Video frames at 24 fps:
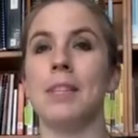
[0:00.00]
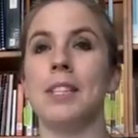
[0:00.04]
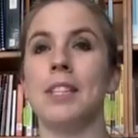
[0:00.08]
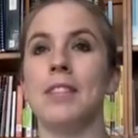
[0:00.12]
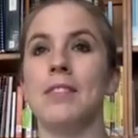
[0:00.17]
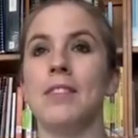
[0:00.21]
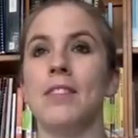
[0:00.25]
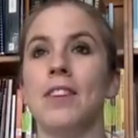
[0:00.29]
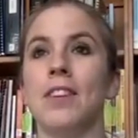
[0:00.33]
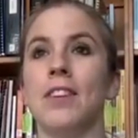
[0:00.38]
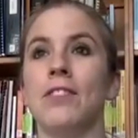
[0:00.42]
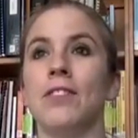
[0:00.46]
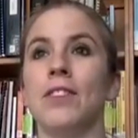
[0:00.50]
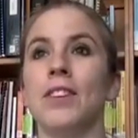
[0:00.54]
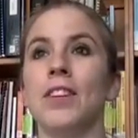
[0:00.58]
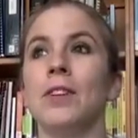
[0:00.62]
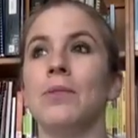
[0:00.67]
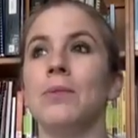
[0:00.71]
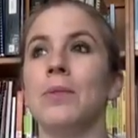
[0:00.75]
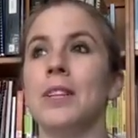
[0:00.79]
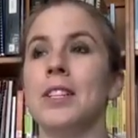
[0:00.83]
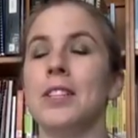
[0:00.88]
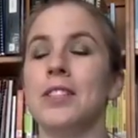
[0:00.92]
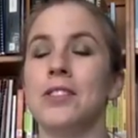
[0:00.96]
and feel free to
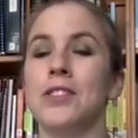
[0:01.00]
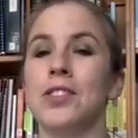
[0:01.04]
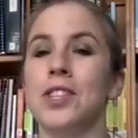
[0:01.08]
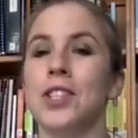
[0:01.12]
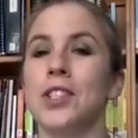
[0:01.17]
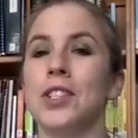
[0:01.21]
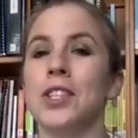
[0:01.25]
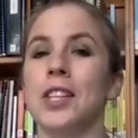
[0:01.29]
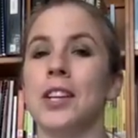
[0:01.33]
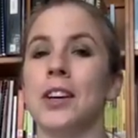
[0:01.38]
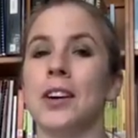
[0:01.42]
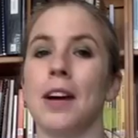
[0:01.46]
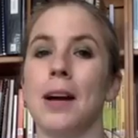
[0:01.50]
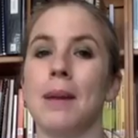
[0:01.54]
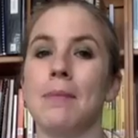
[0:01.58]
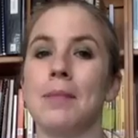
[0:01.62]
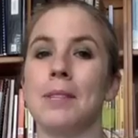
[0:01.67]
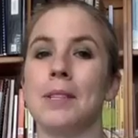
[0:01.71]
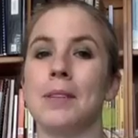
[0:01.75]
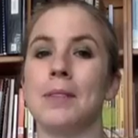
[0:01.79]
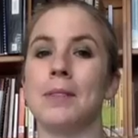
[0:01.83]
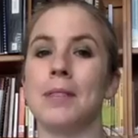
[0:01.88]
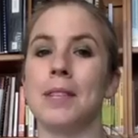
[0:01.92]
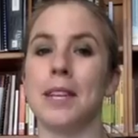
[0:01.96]
research using our
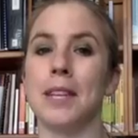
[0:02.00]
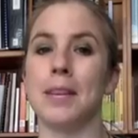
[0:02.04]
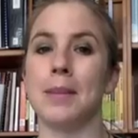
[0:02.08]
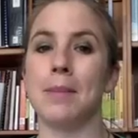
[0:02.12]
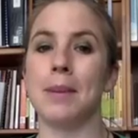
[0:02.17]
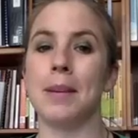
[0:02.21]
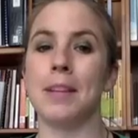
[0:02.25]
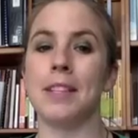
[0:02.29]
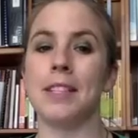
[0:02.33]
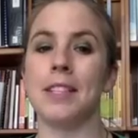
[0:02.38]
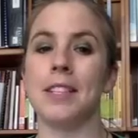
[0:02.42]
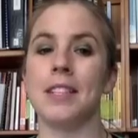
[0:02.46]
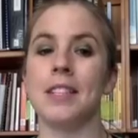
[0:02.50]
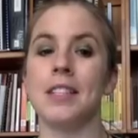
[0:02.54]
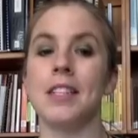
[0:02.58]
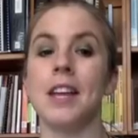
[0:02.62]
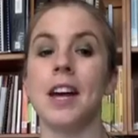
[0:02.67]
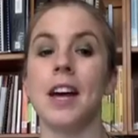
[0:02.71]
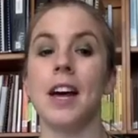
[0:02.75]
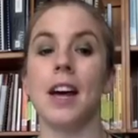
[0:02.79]
EBSCO databases,